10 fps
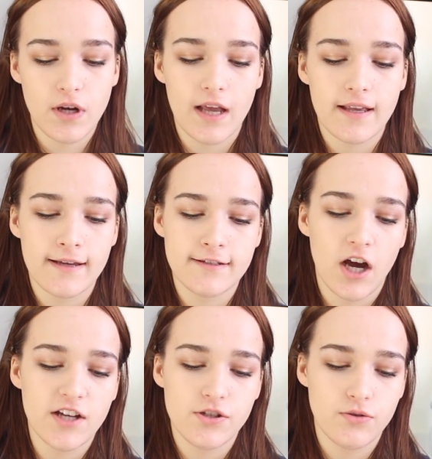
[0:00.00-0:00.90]
put like a
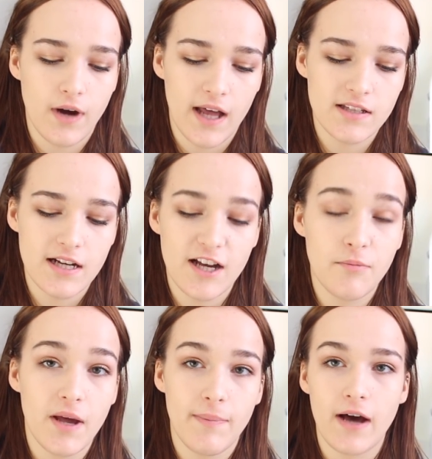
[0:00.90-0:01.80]
title and a little
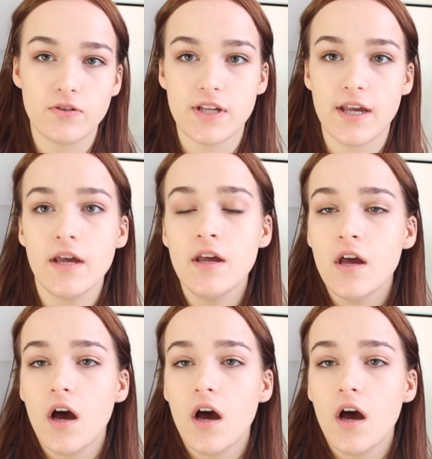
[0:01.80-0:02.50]
bit about it.